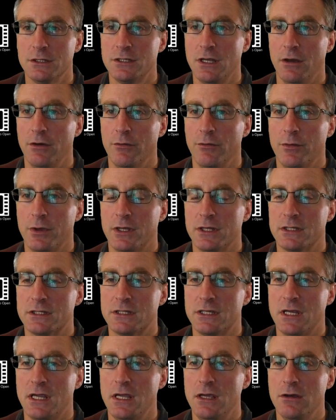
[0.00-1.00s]
So we can
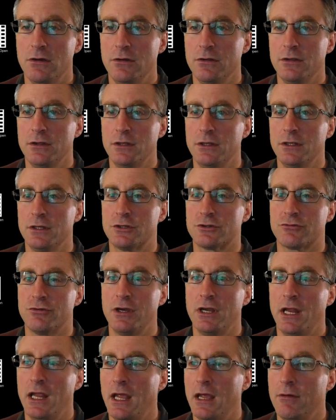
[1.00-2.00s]
see on the
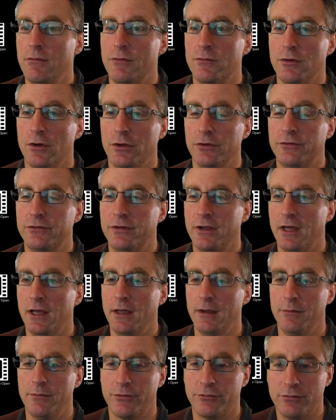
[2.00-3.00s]
screen here we've got
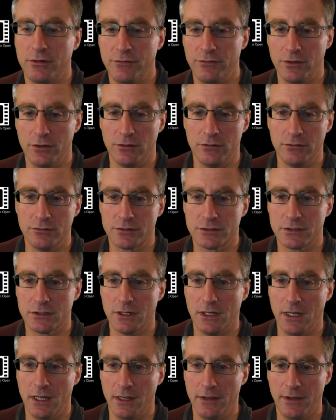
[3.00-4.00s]
three views.
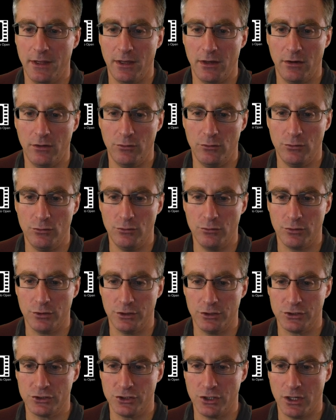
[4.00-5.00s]
They are all
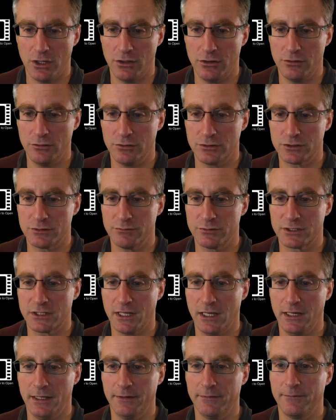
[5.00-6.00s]
going to show some
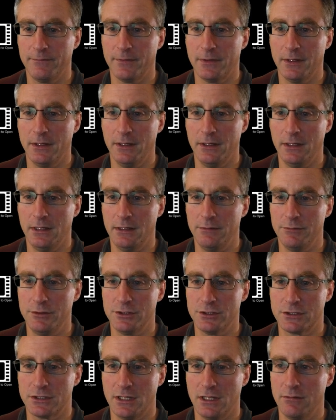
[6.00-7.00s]
sculling. Let
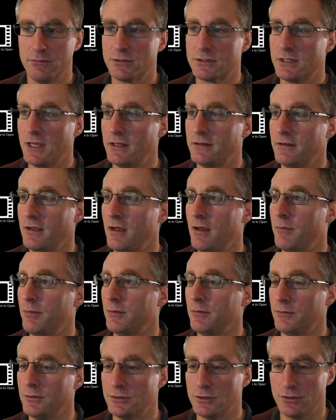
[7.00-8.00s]
me just get them set
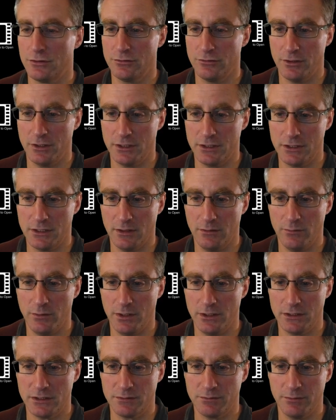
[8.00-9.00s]
up, which I thought I'd done
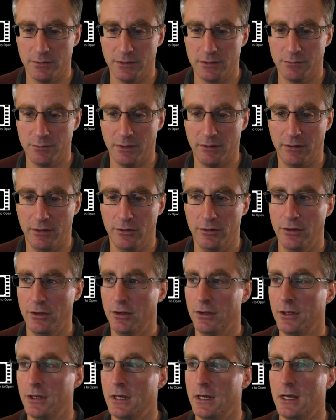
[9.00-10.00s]
once, but apparently
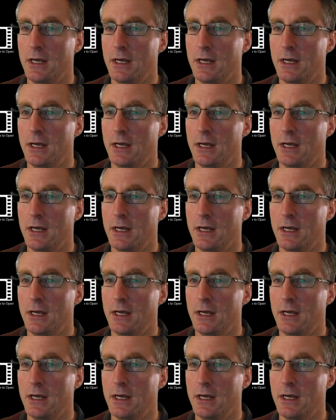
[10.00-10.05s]
not.